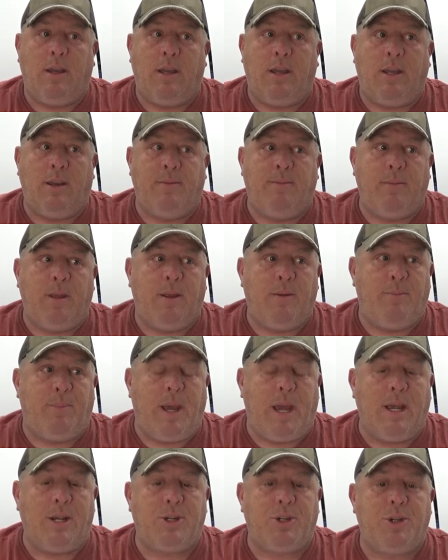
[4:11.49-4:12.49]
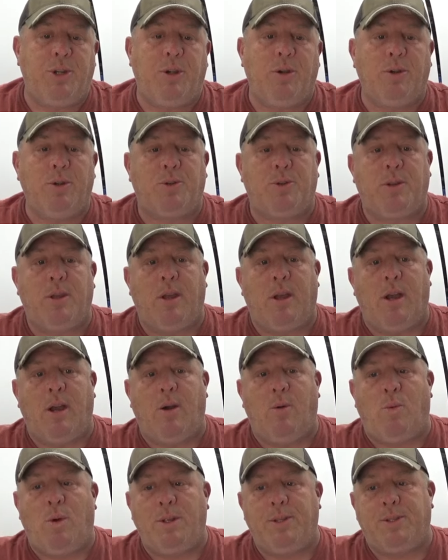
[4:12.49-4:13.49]
In past years,
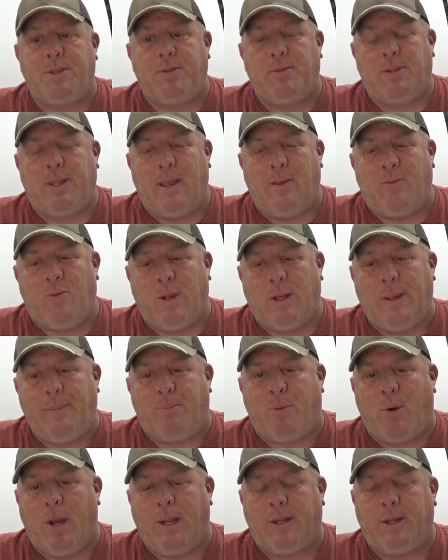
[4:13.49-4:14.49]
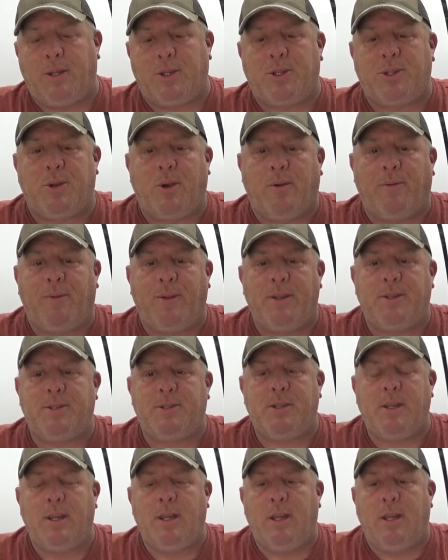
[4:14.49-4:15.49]
once they really break the
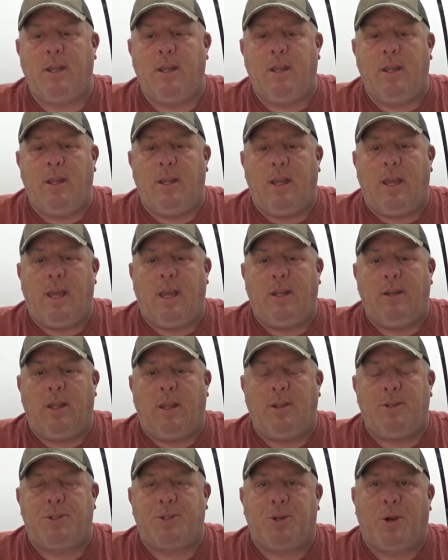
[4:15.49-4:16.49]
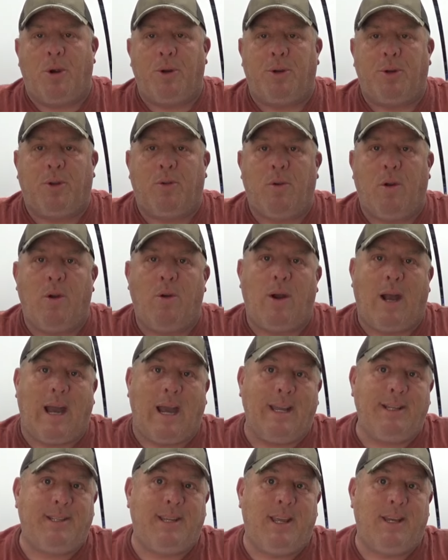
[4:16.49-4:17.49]
surface and start to grow,
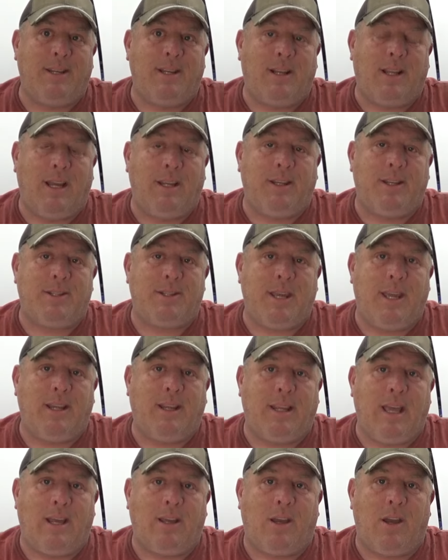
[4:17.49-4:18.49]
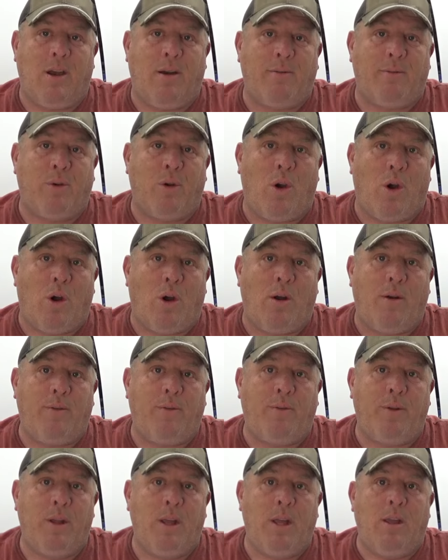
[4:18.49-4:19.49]
I tend to like to take that cover off,